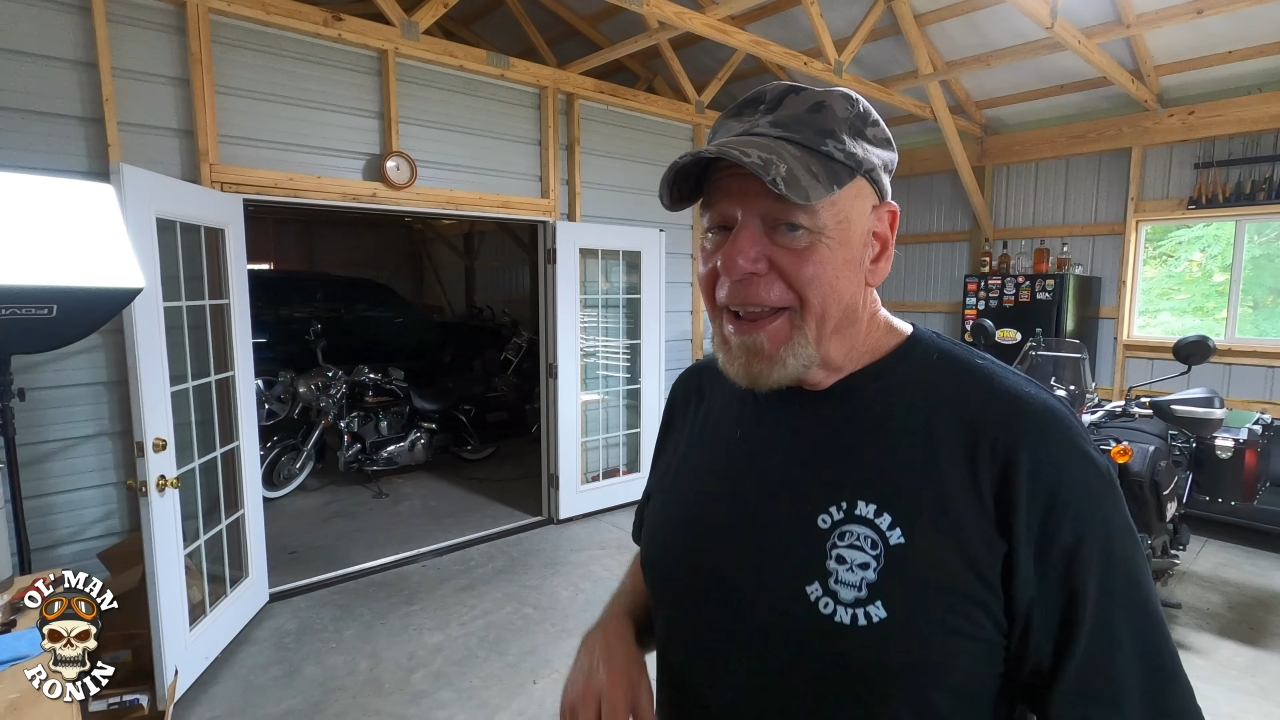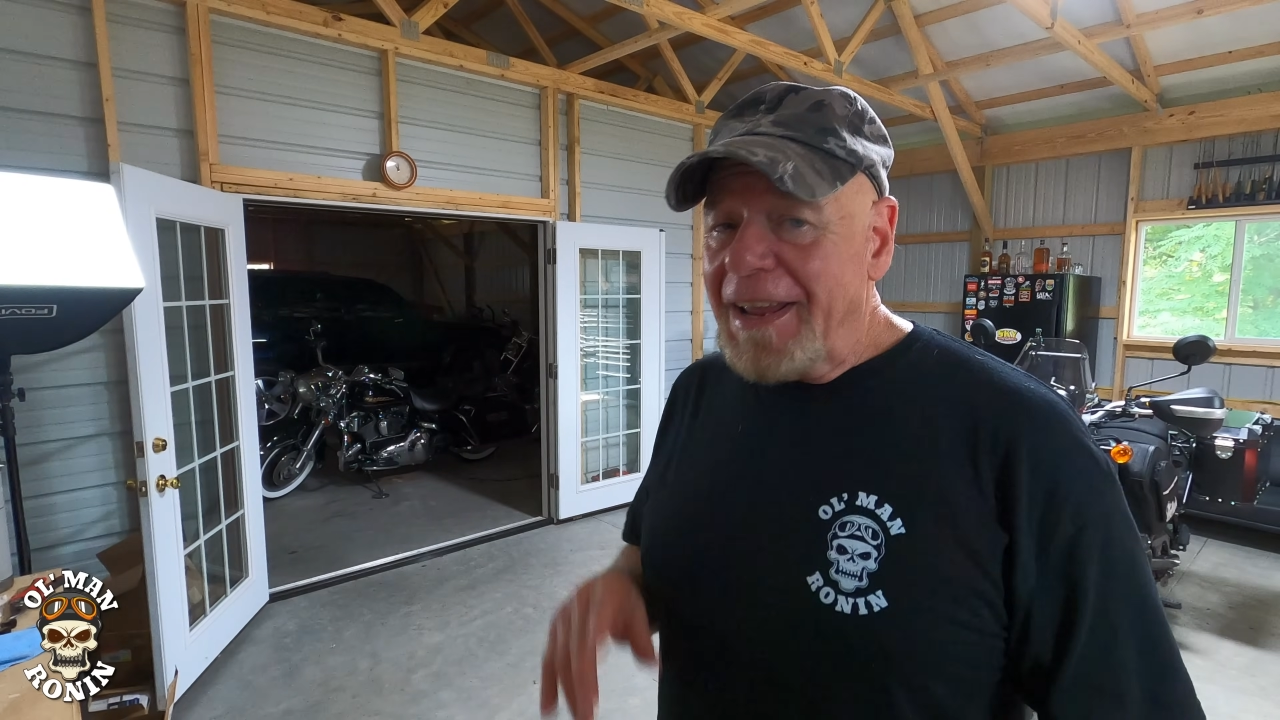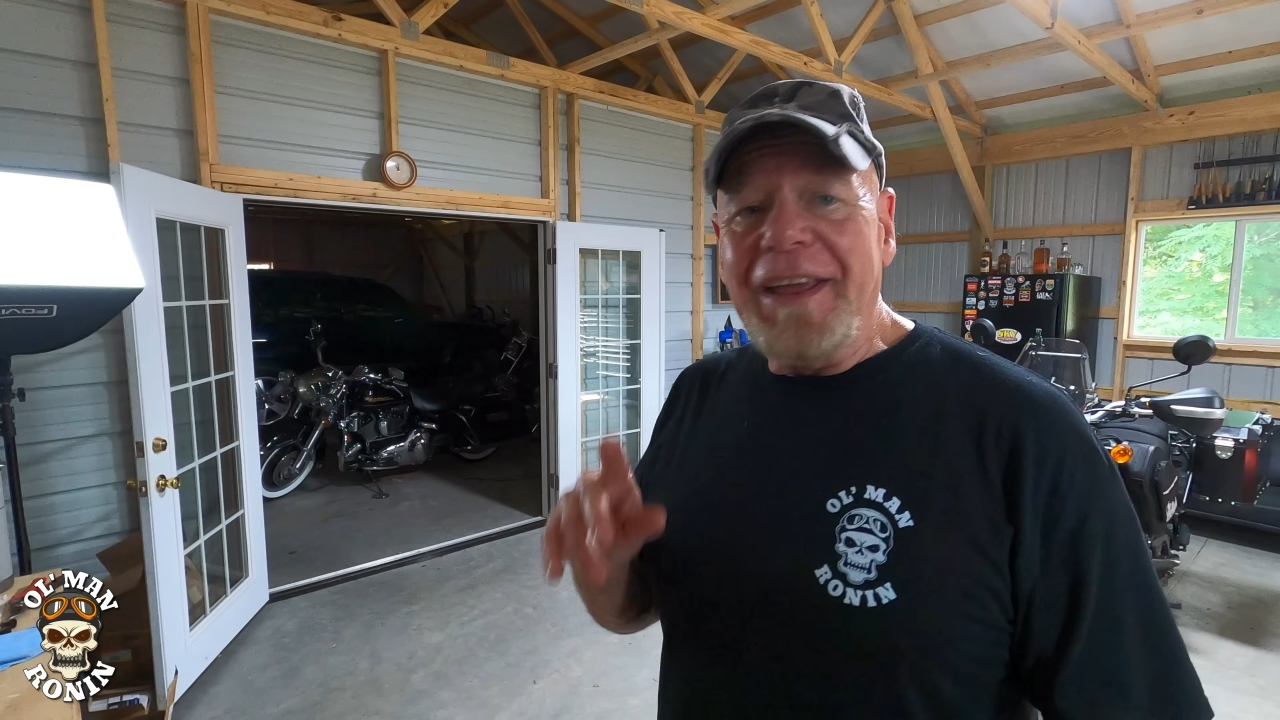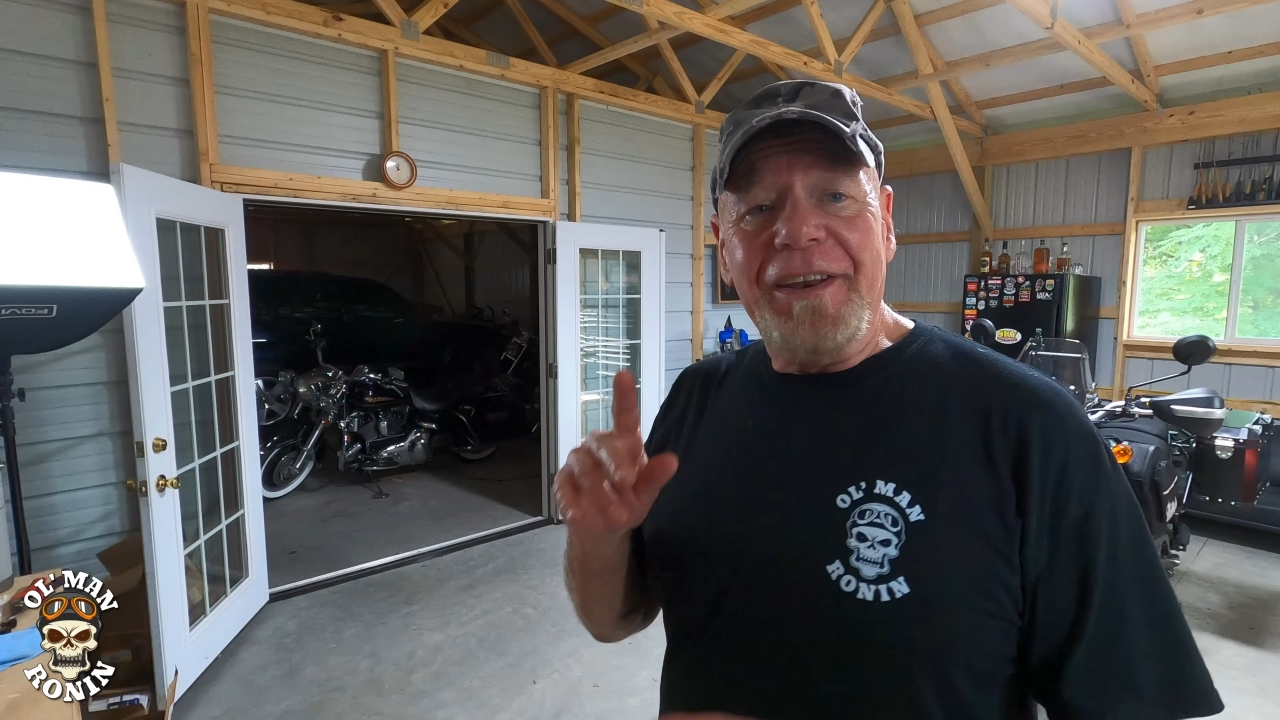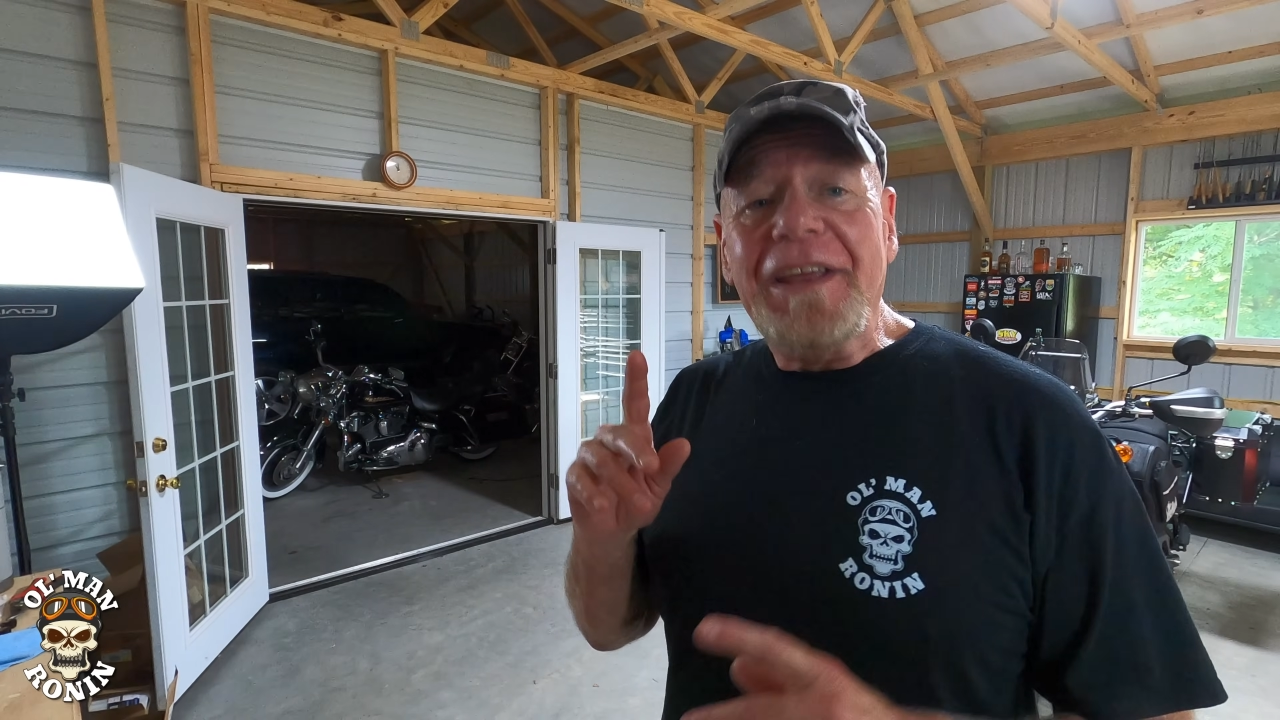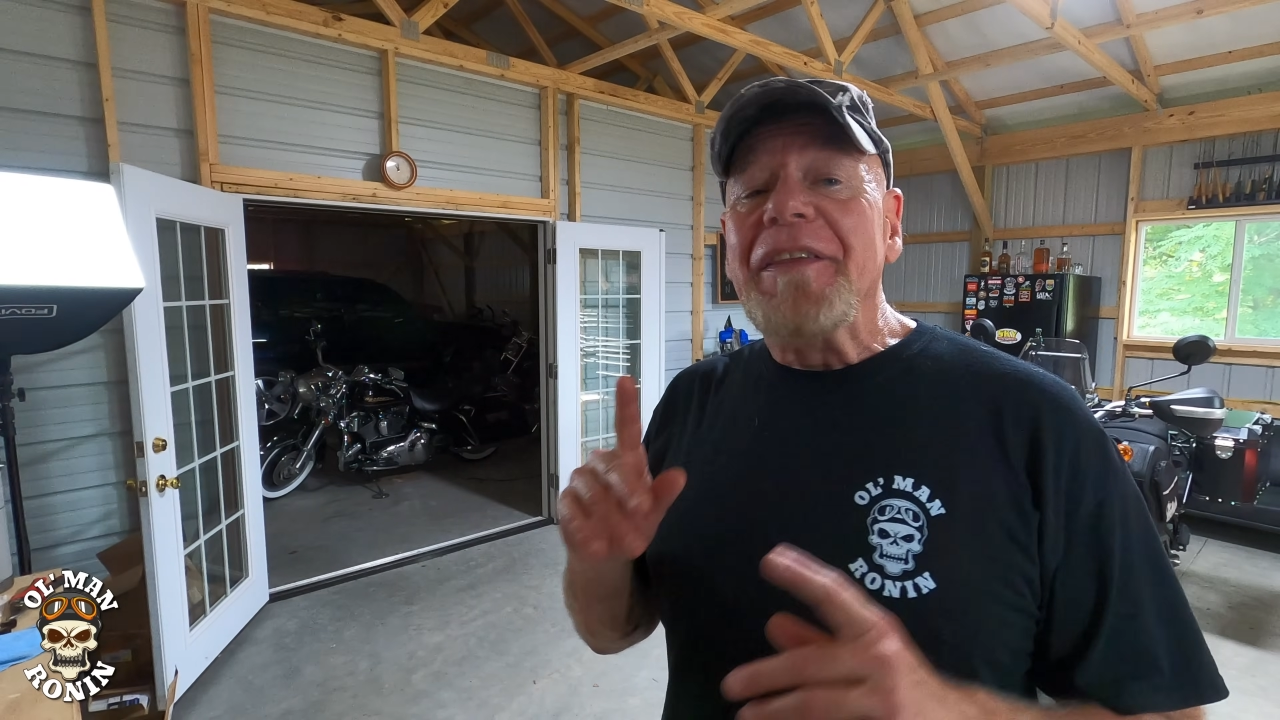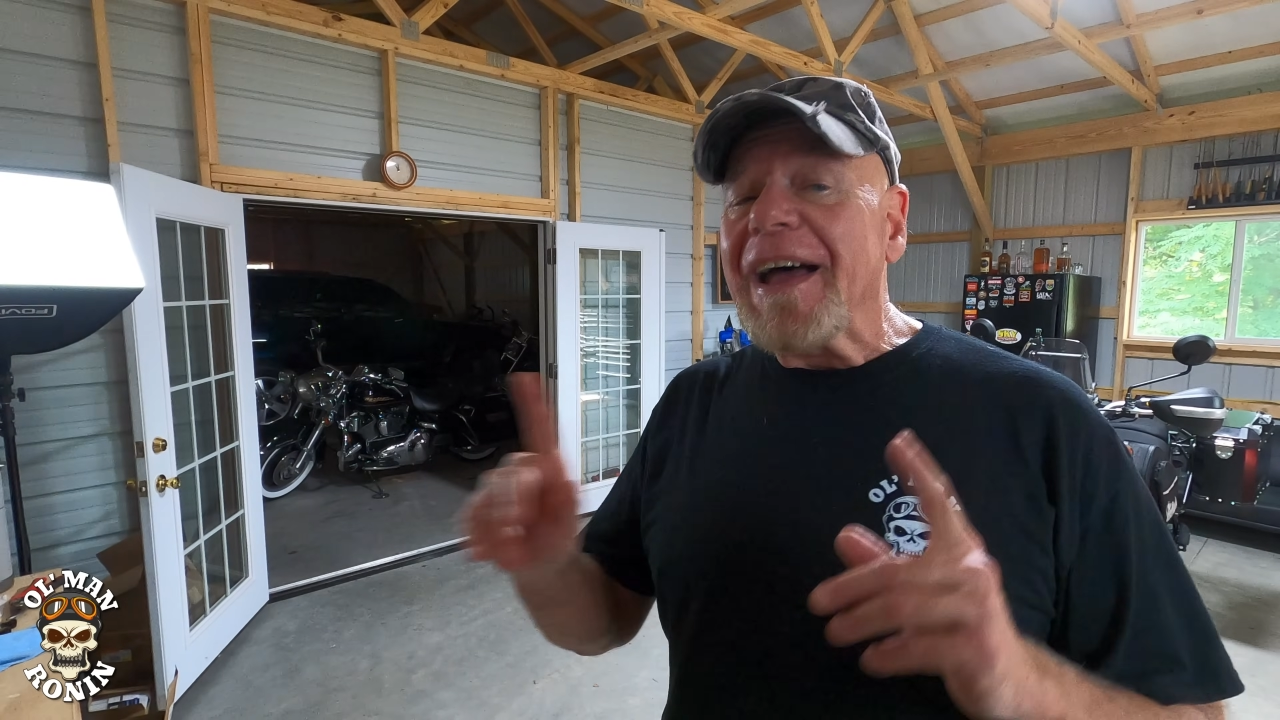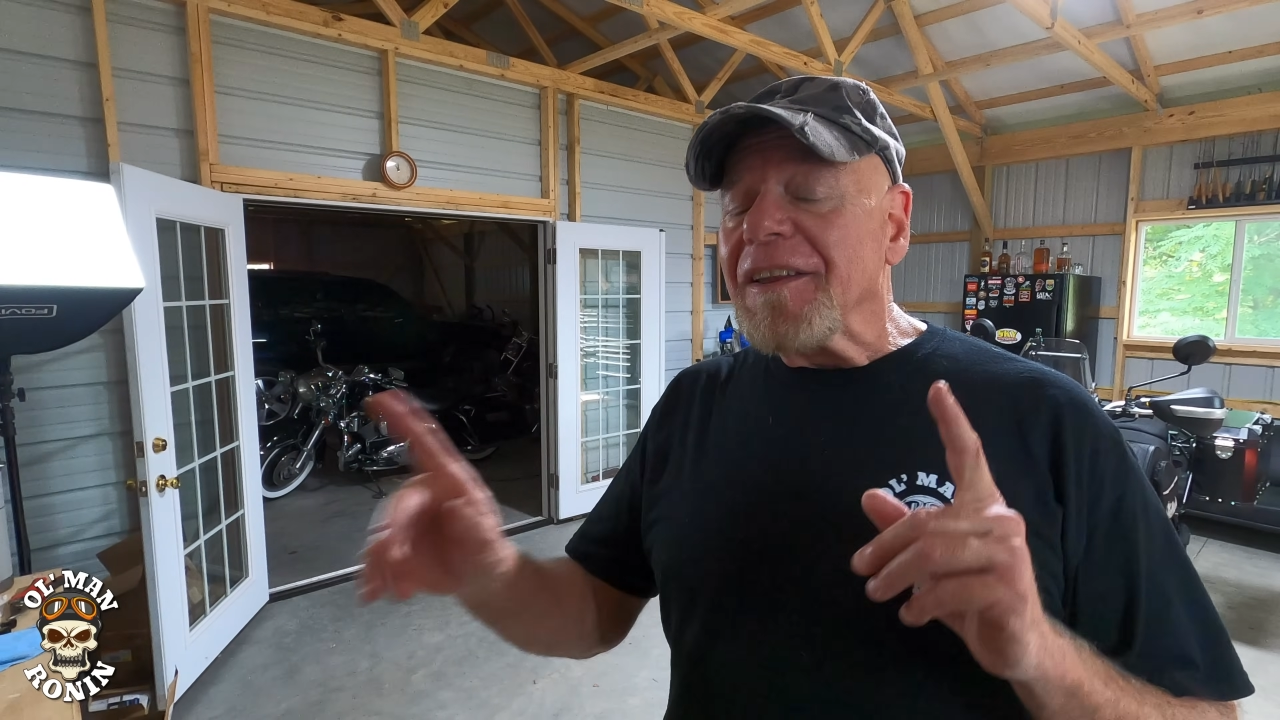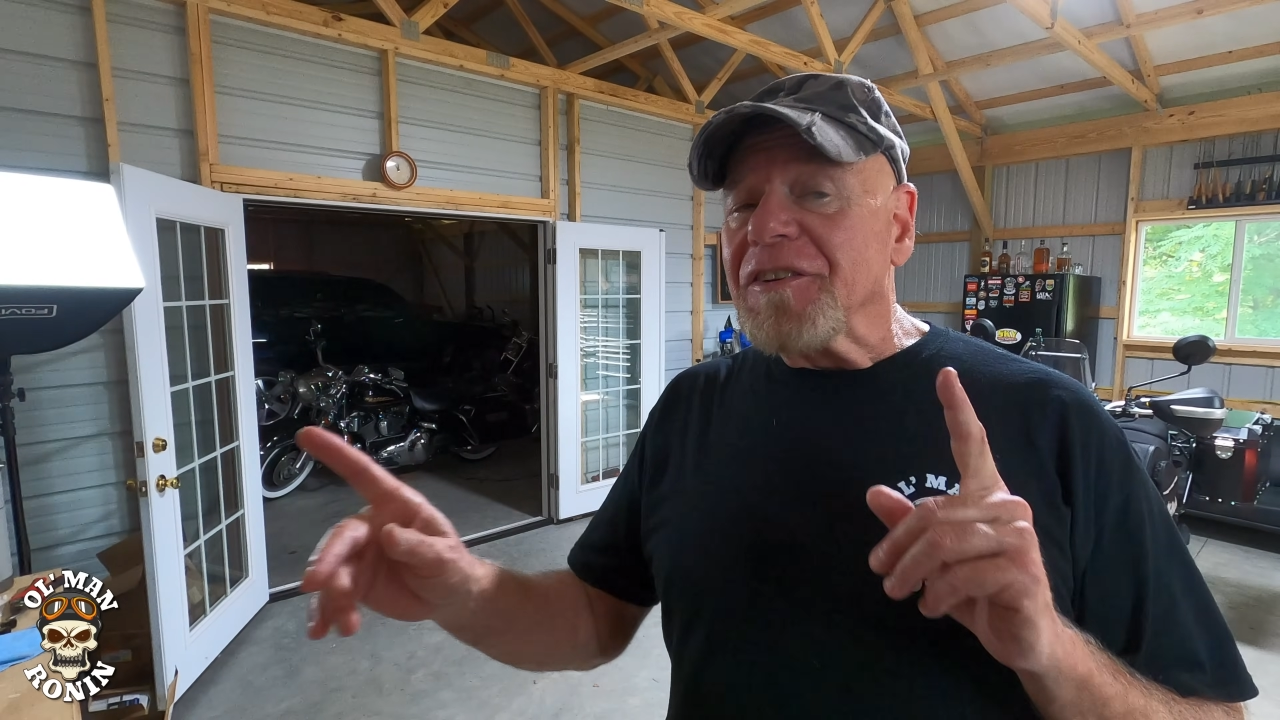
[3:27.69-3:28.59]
And in that